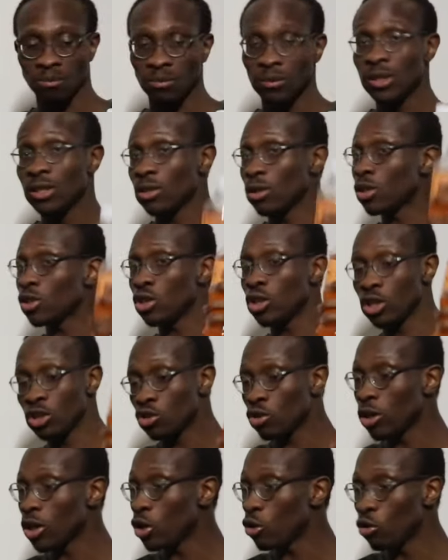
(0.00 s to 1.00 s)
It's
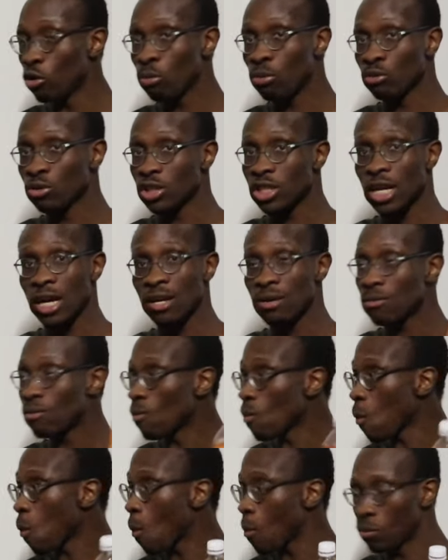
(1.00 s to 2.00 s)
already open, chat.
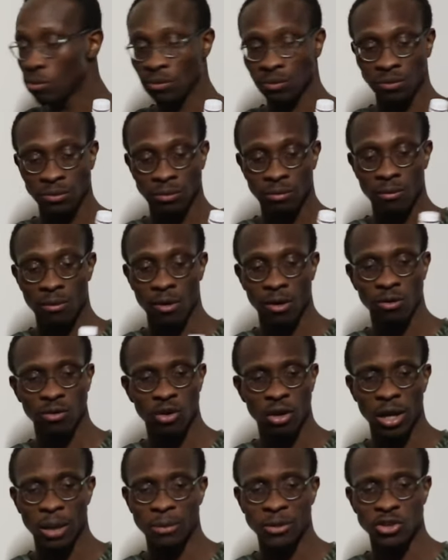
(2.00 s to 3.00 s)

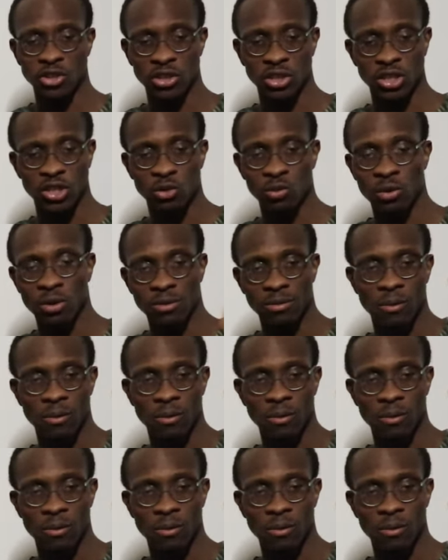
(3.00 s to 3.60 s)
Let me drink this one.